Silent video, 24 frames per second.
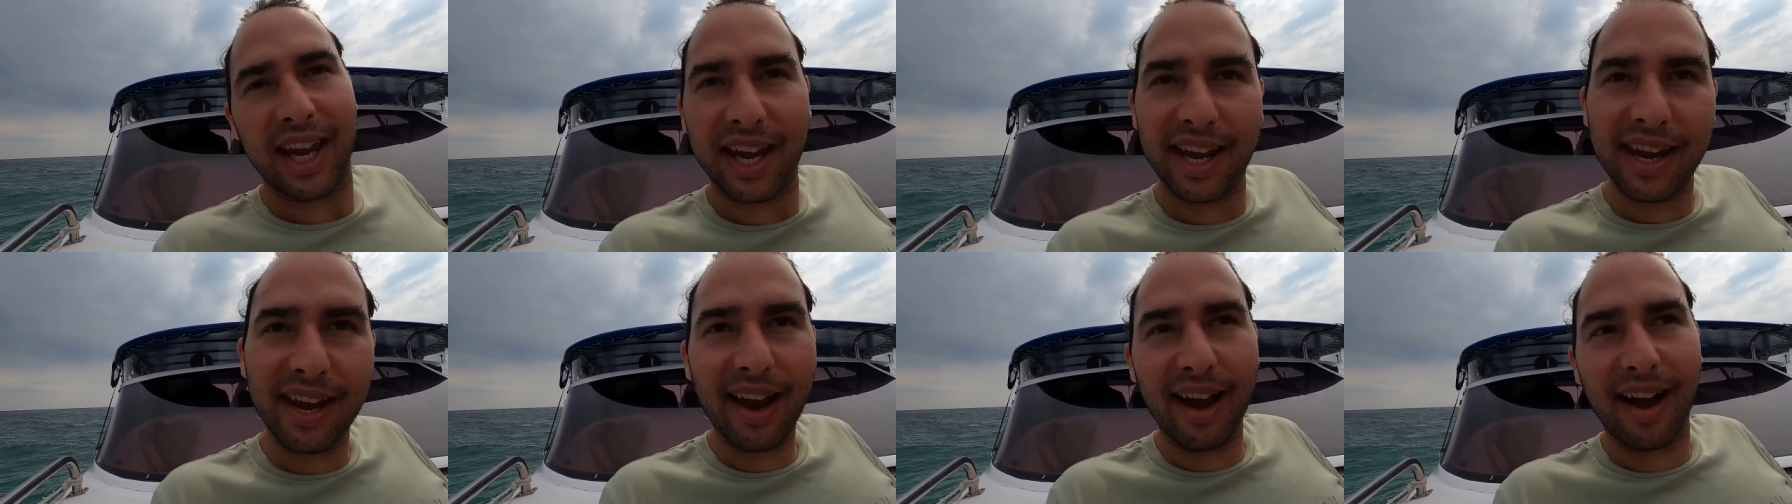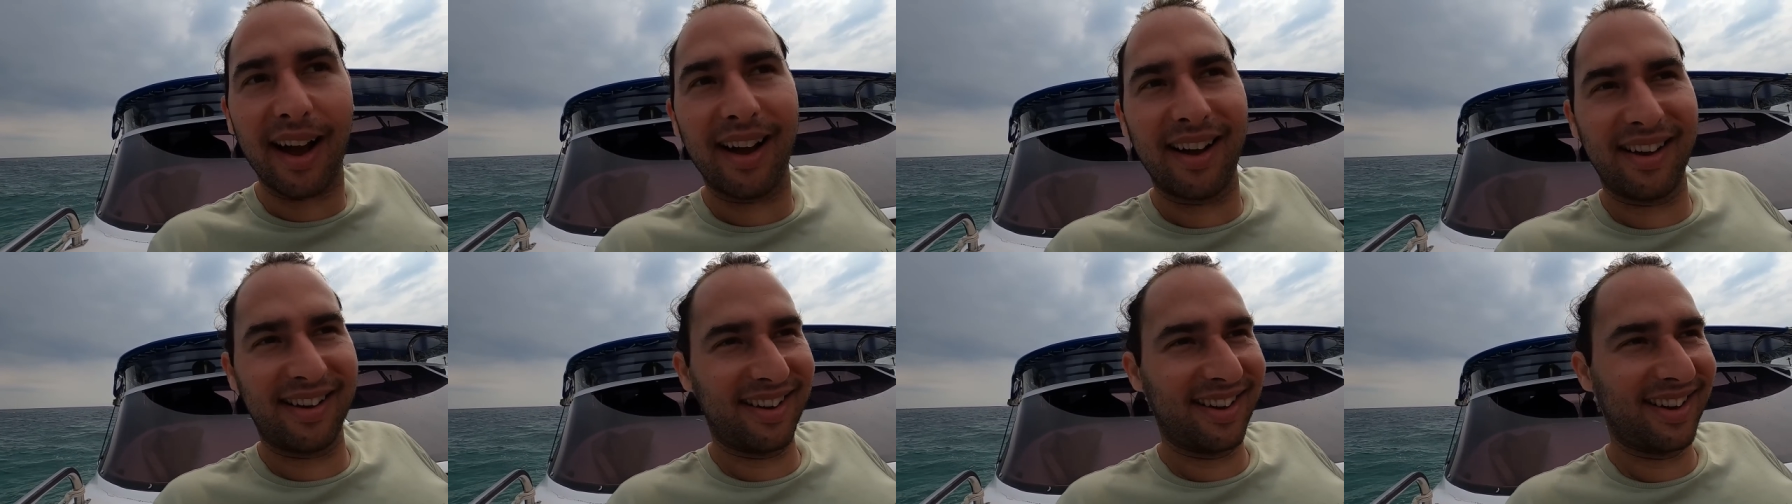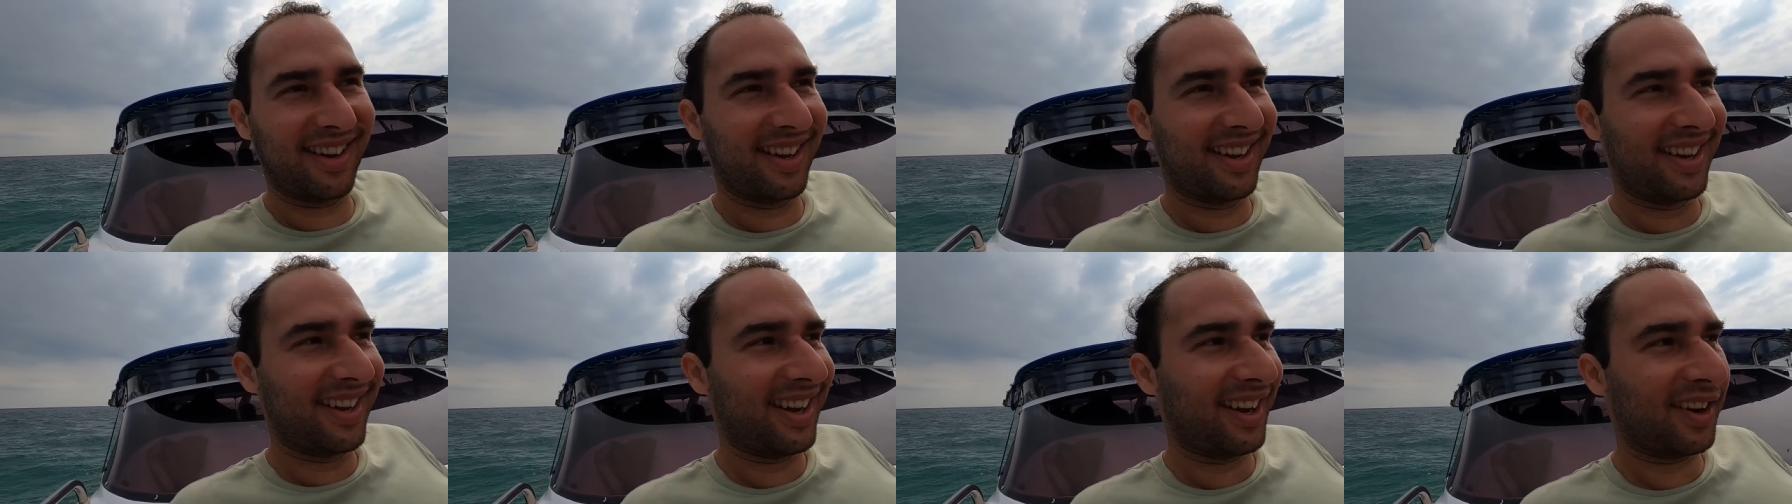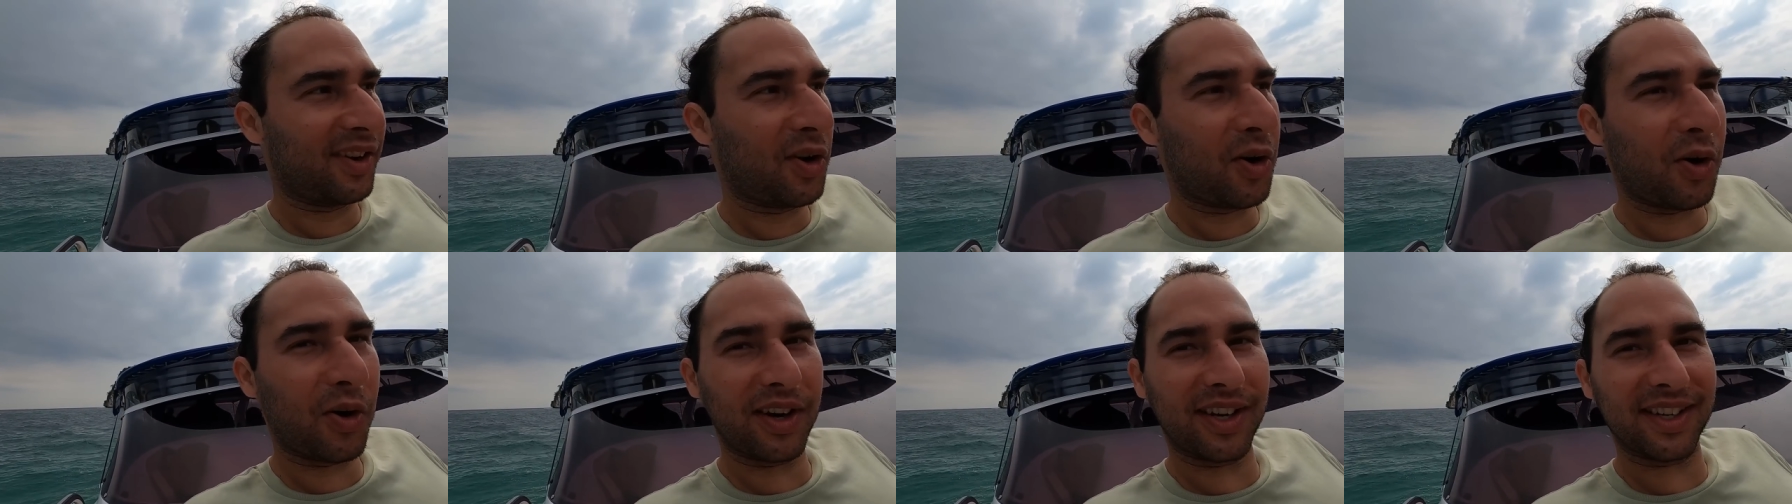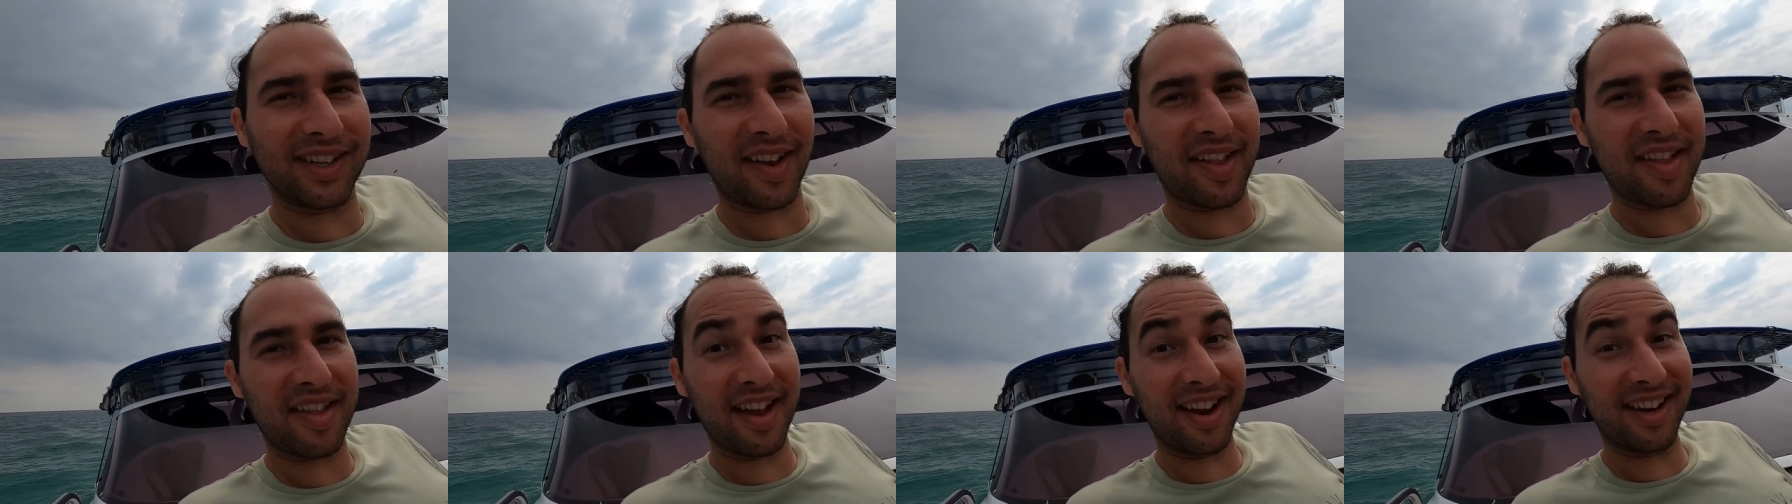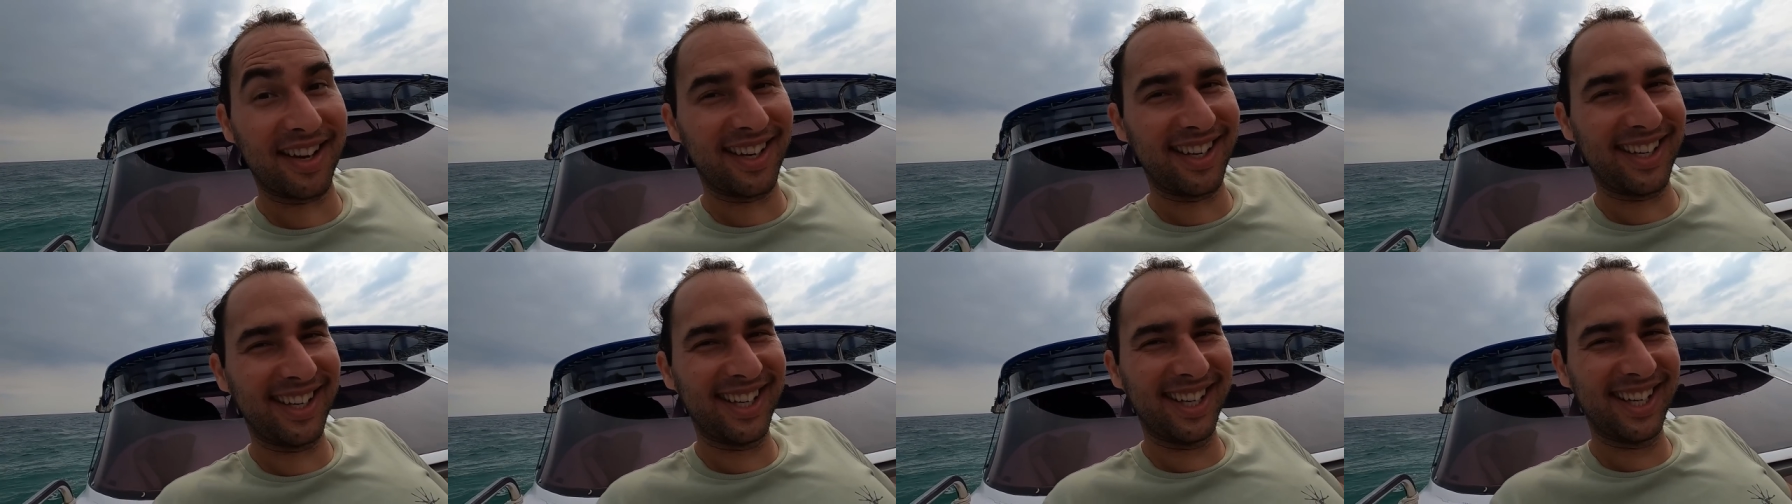here, according to
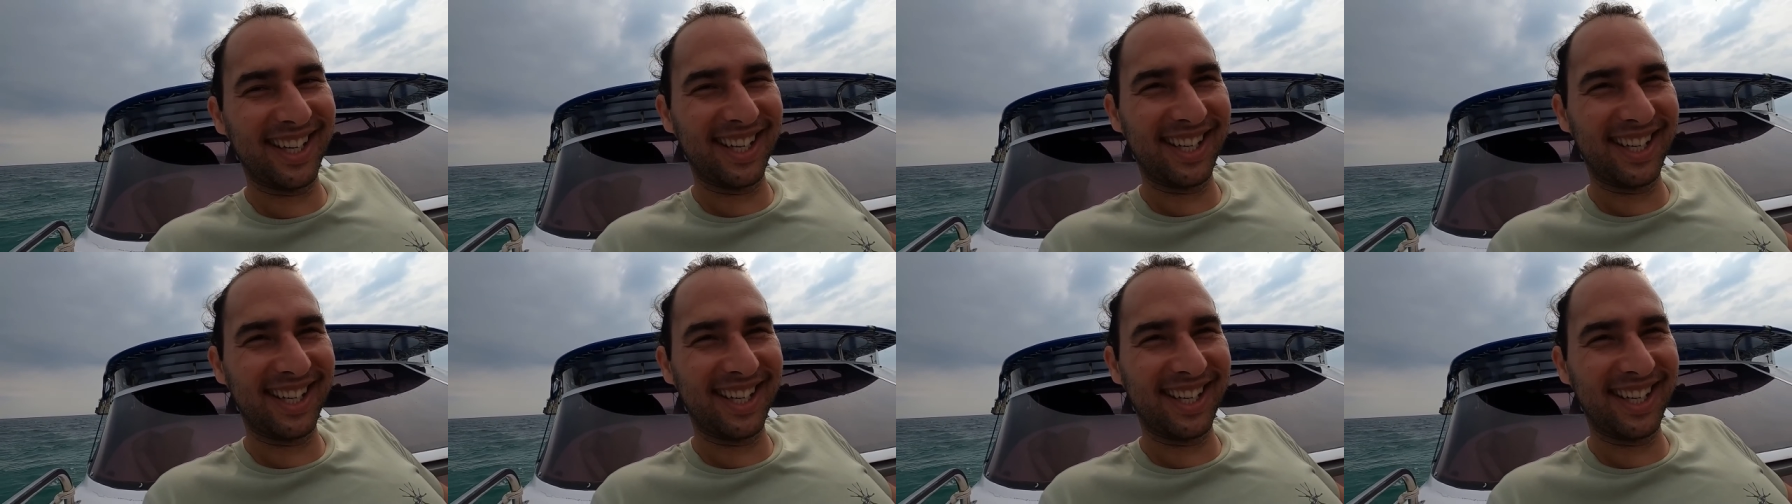Sunny.